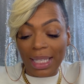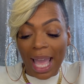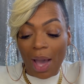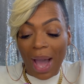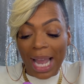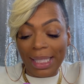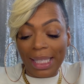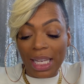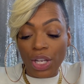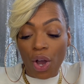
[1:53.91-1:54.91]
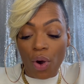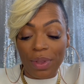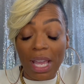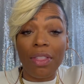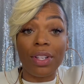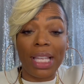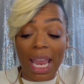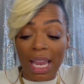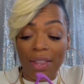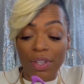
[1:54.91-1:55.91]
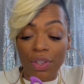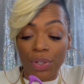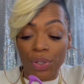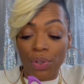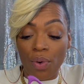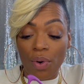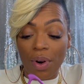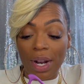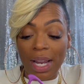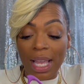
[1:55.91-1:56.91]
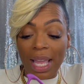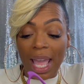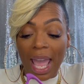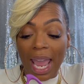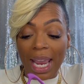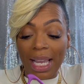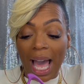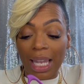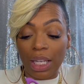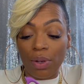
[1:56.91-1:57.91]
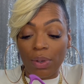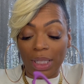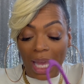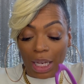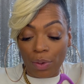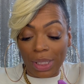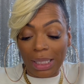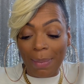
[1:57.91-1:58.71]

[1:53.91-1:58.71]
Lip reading: Now, I did go the other day into the store and got a little sample